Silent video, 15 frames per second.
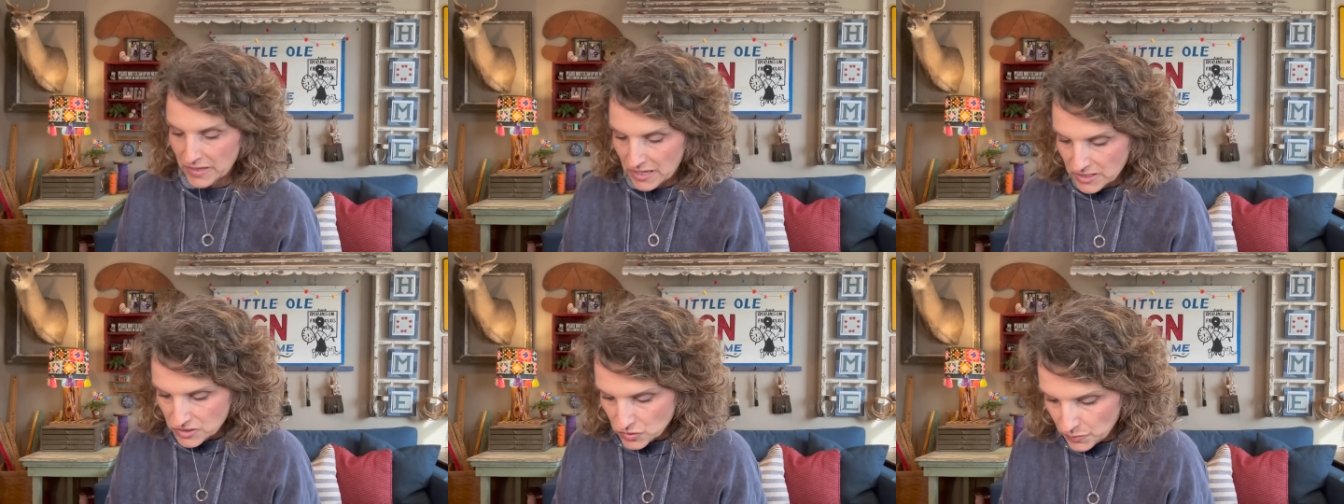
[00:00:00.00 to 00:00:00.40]

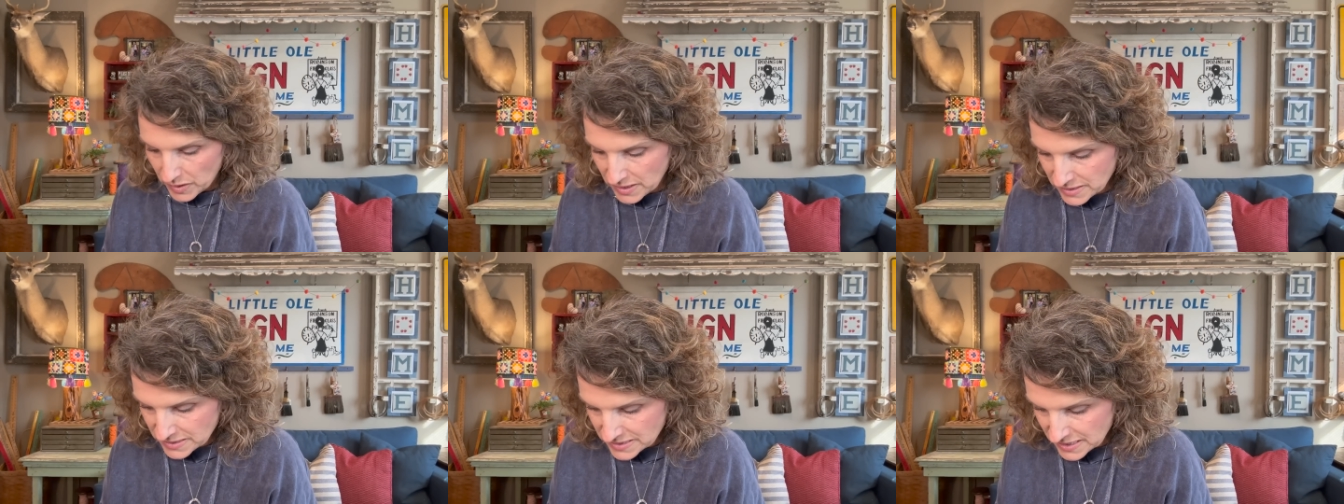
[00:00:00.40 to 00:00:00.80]
So
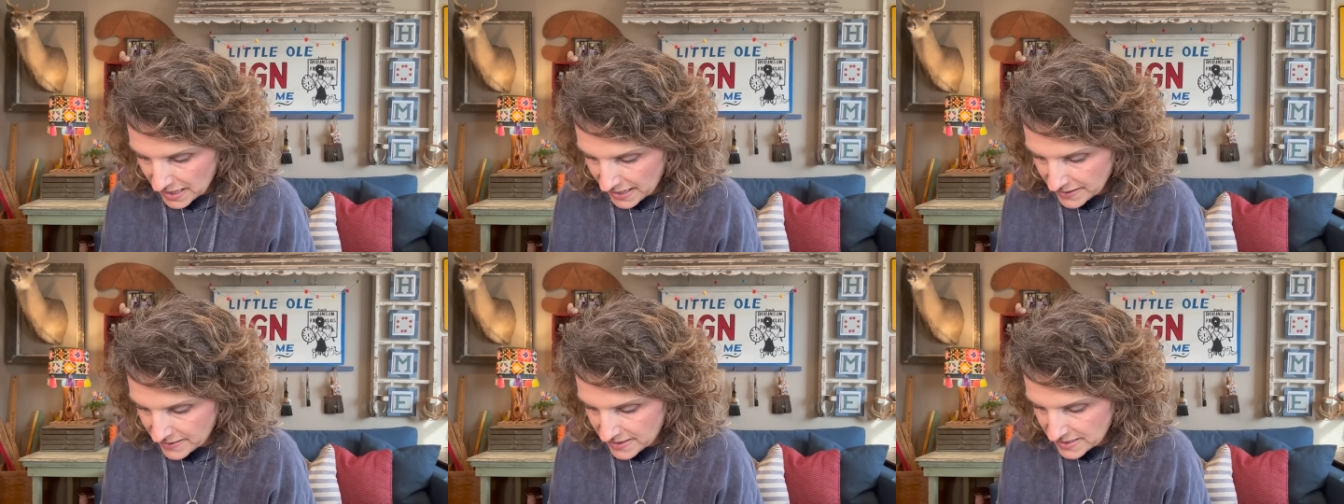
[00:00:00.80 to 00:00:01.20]

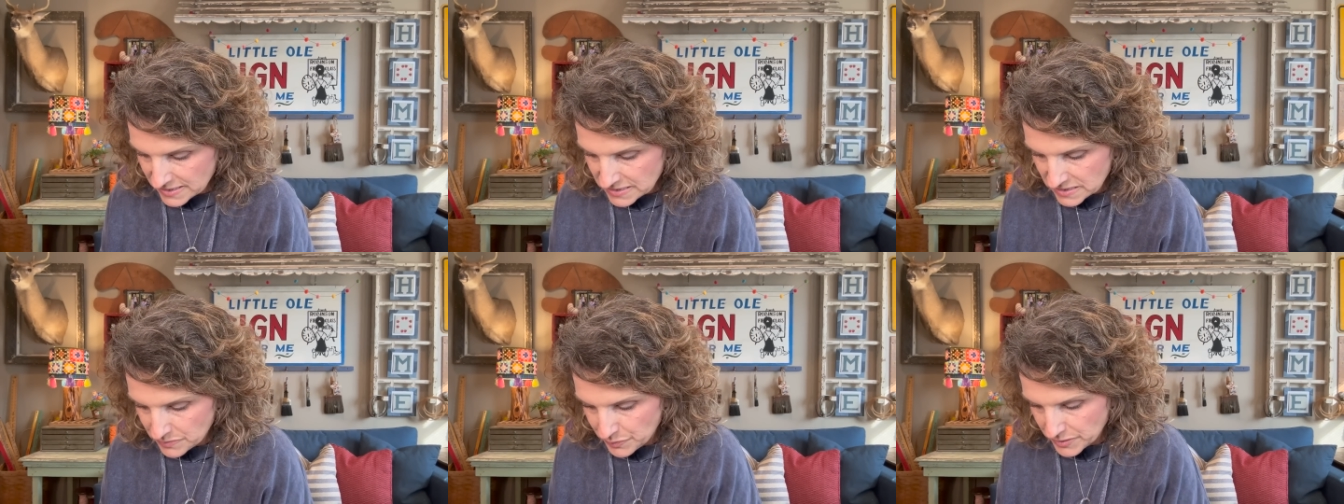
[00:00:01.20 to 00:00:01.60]
inside
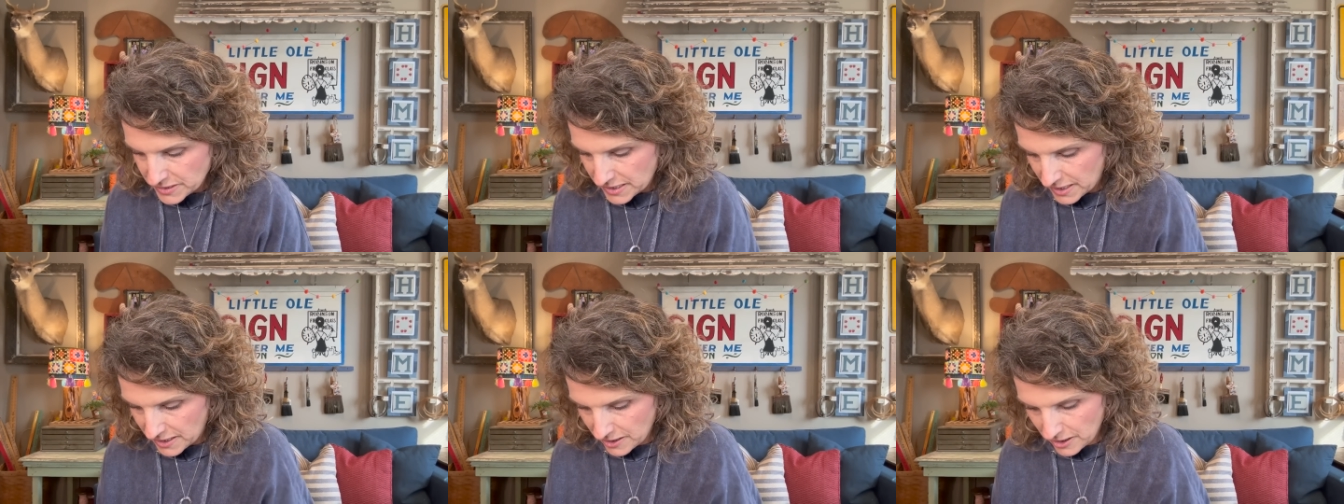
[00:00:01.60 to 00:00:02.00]
this
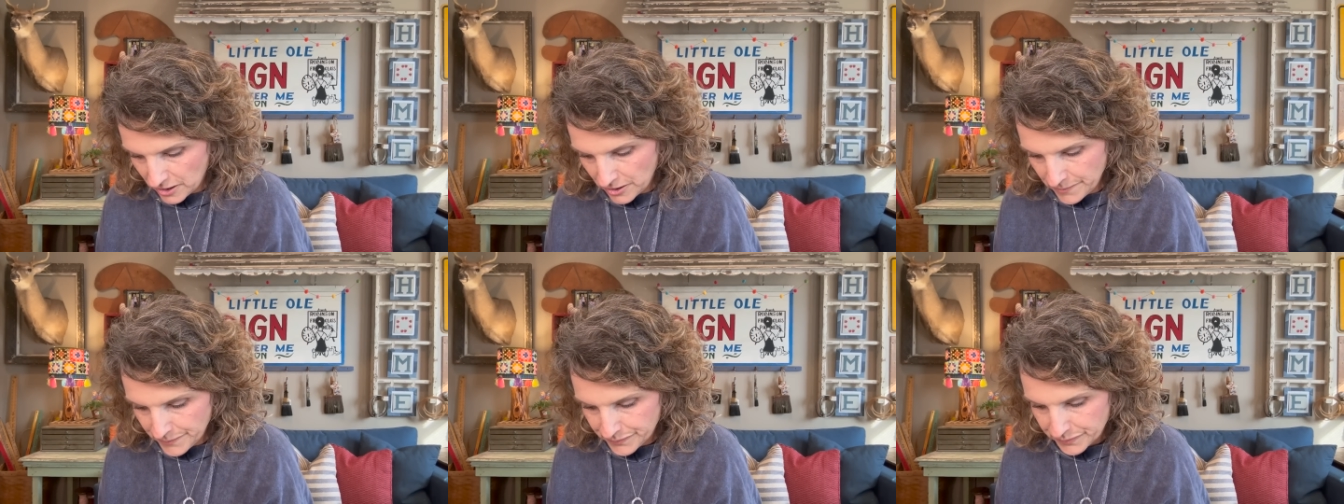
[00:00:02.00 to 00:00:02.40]

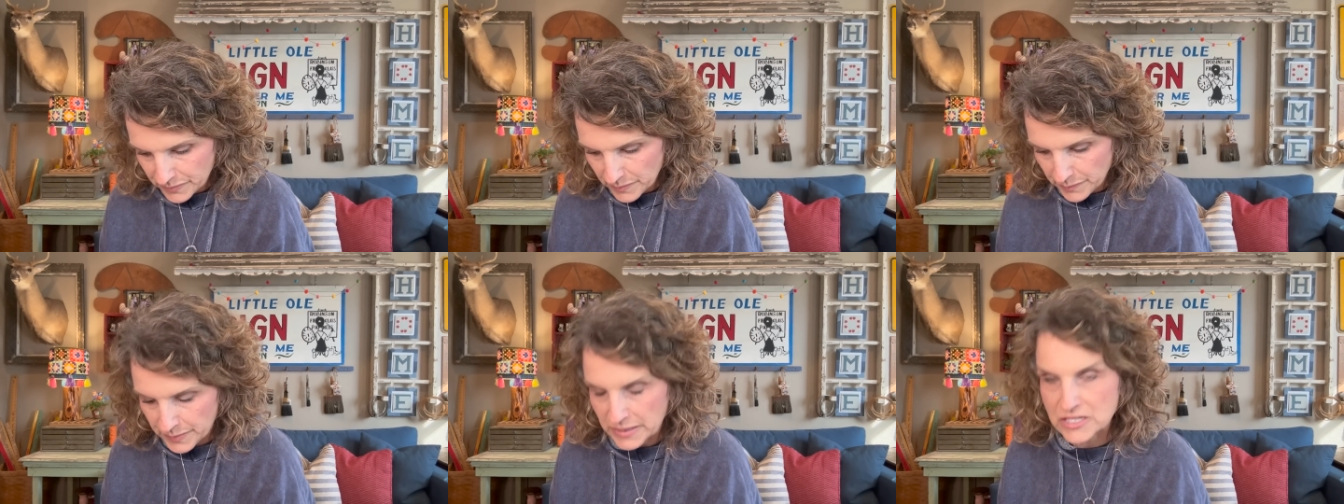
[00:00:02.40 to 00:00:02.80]
particular,
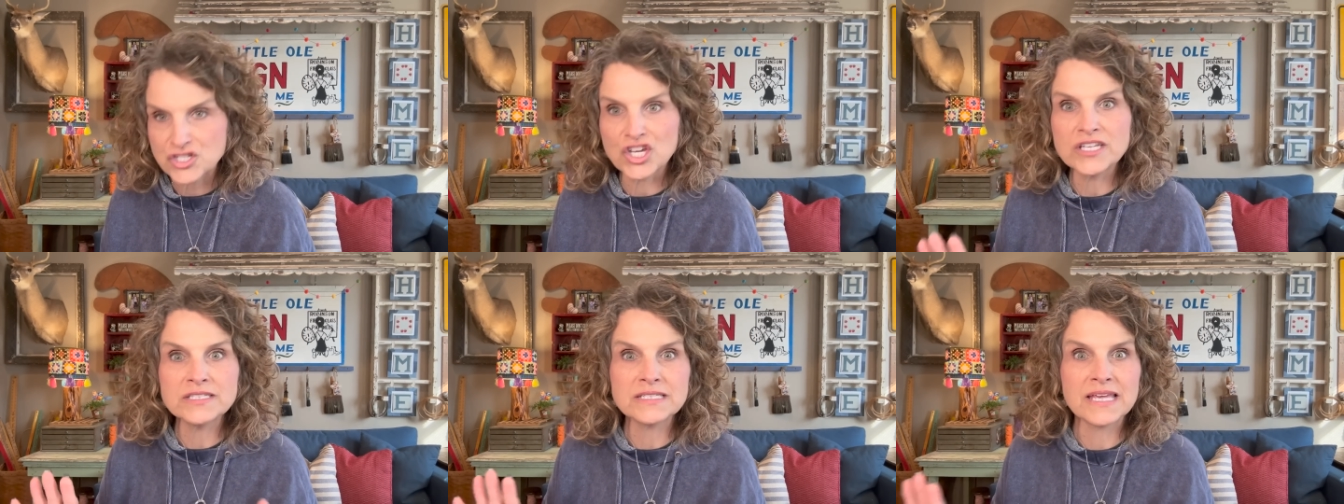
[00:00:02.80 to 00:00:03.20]
Ben
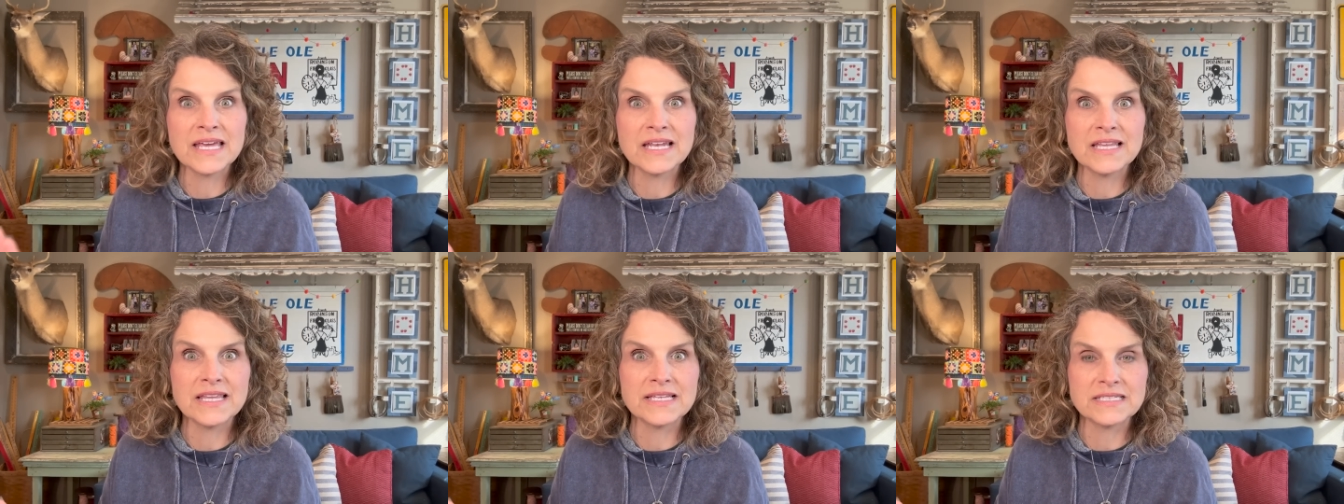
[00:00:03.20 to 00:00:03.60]
just
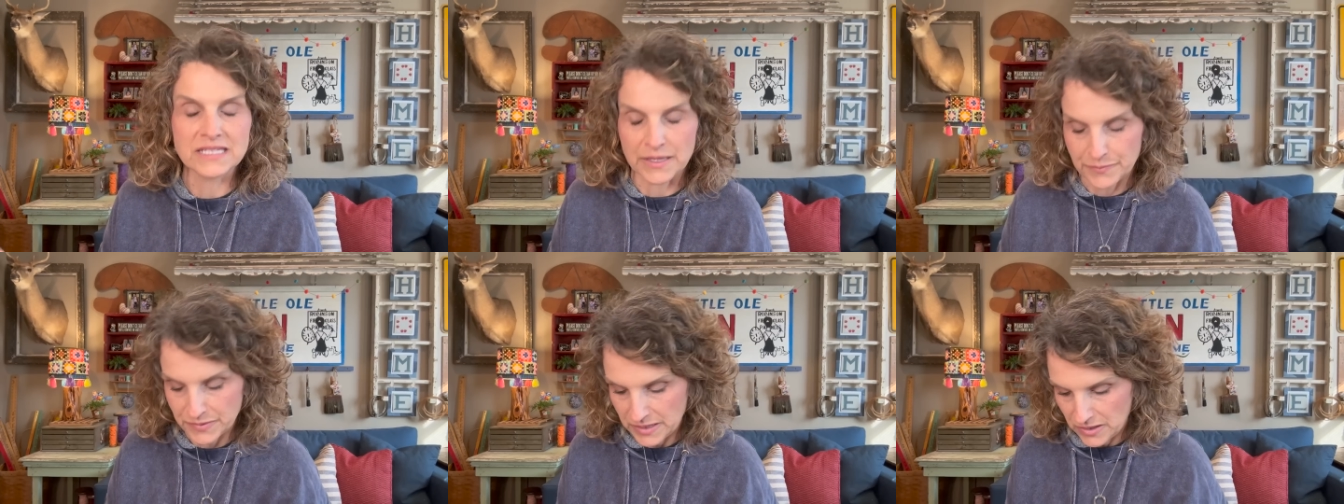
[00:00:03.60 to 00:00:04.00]
kitted this
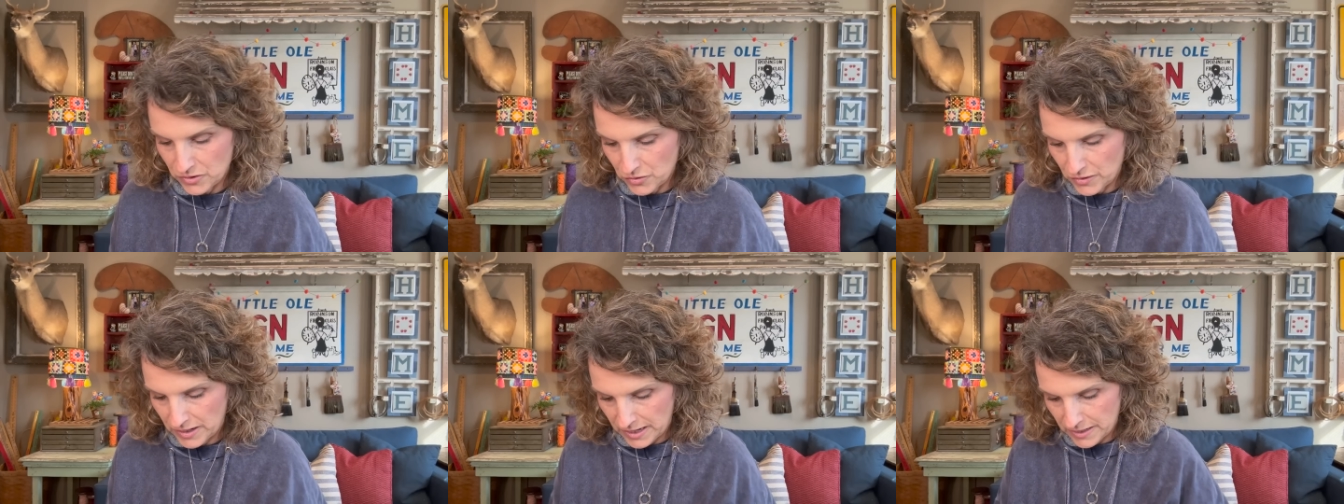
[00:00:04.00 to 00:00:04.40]
up the
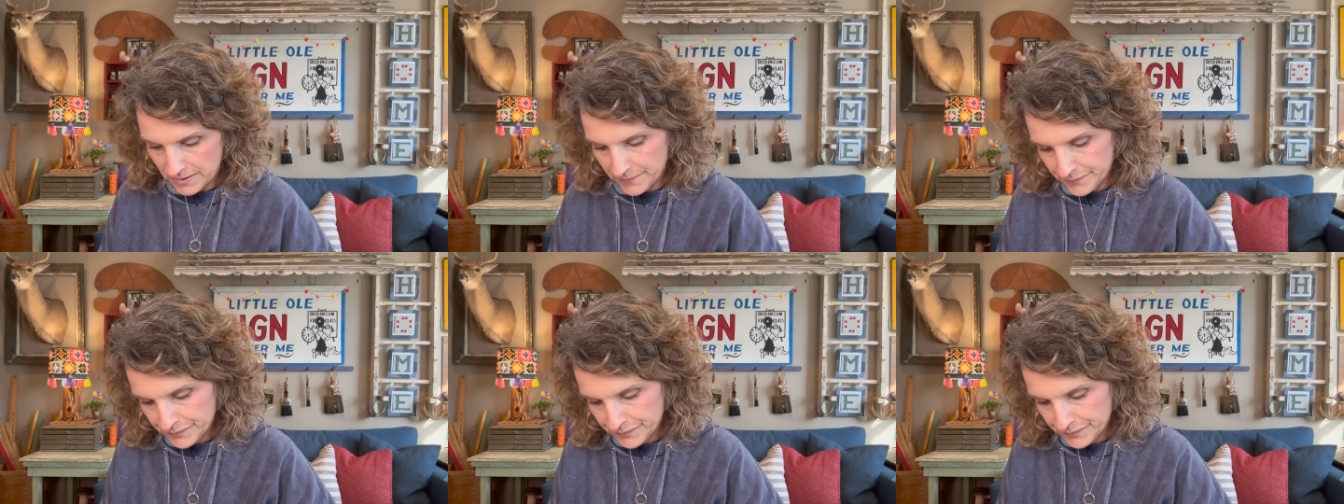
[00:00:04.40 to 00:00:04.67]
other night.